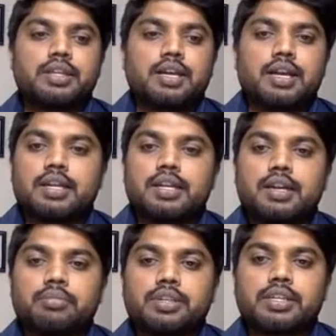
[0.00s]
and
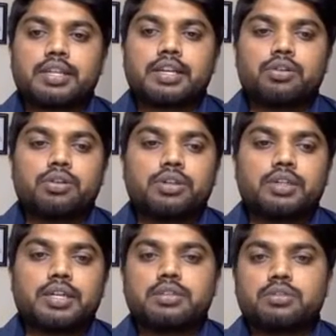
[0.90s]
I'm clicking on
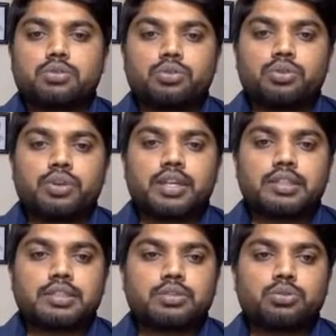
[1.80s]
done. So you can
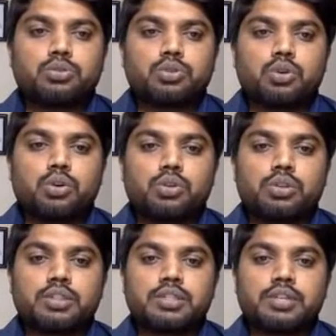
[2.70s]
choose all
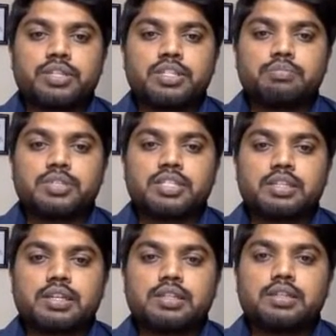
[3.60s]
these events
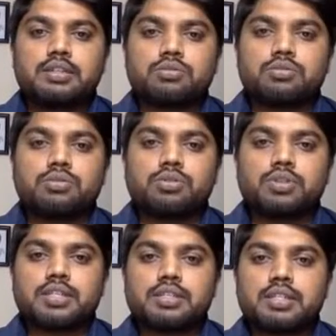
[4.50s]
basically. So you
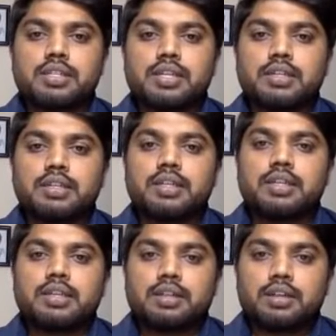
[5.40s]
can see that
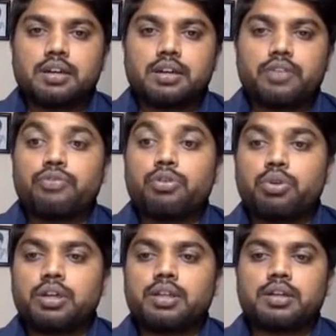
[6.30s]
if you
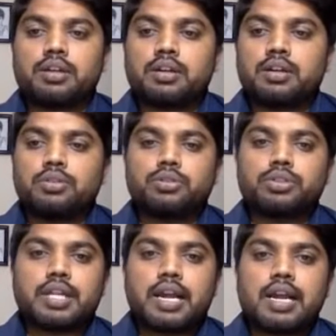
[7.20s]
want
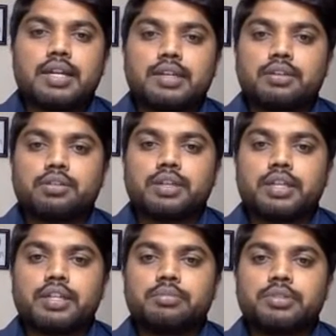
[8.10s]
start or
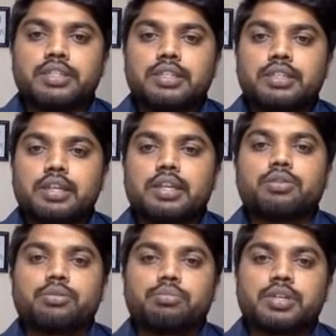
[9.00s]
end meeting, like
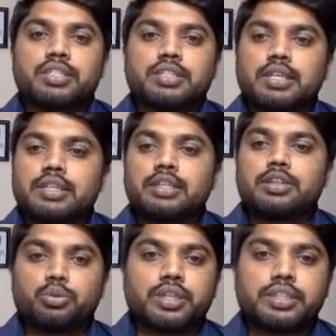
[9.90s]
you by checking the
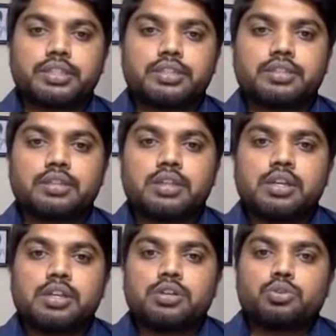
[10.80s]
durations,
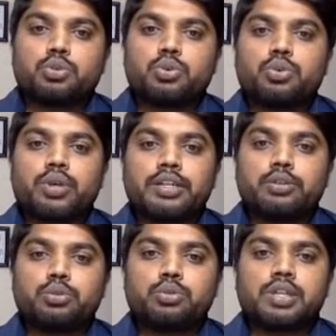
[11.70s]
so you can
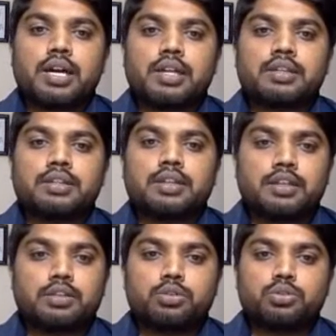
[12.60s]
do that.
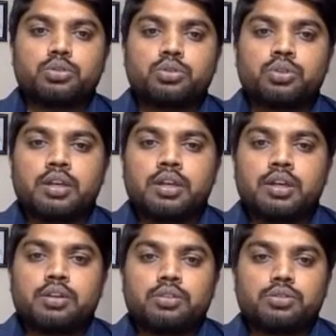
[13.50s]
And also
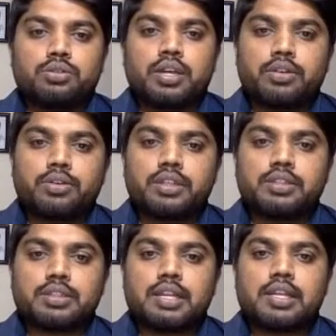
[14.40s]
like you can
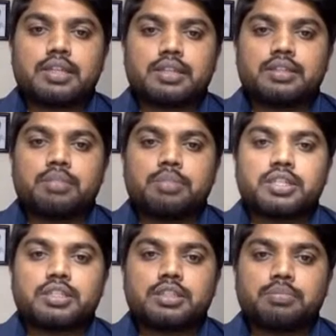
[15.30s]
select the
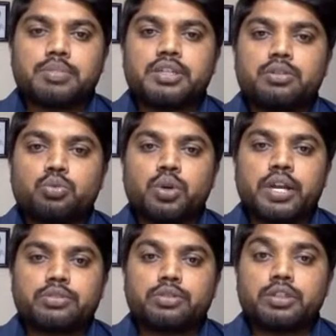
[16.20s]
participant who
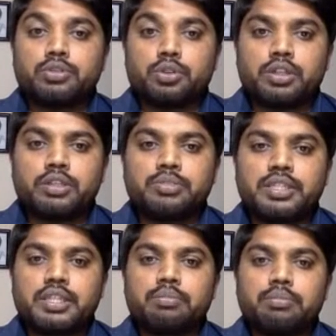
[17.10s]
actually joined
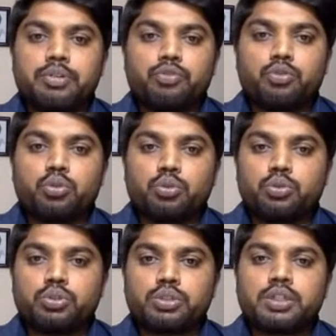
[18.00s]
meeting before
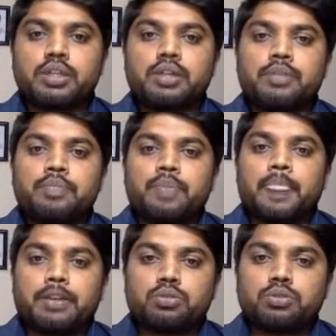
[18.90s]
host.
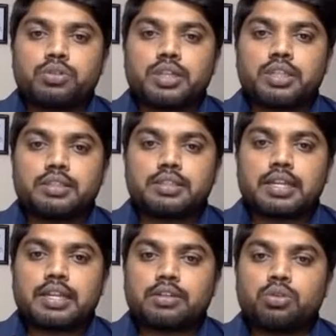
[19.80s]
So you can
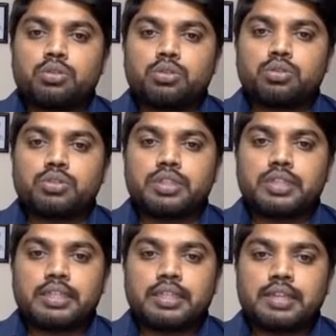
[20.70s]
select all those
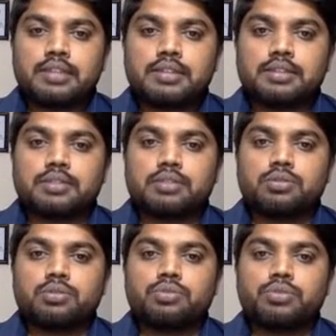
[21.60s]
details,
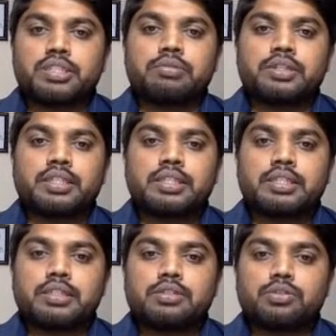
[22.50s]
so whichever
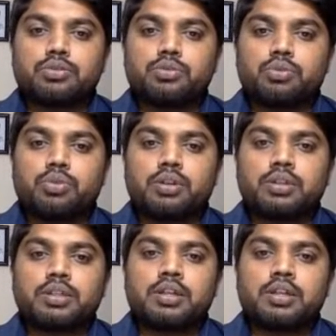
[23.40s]
details you want.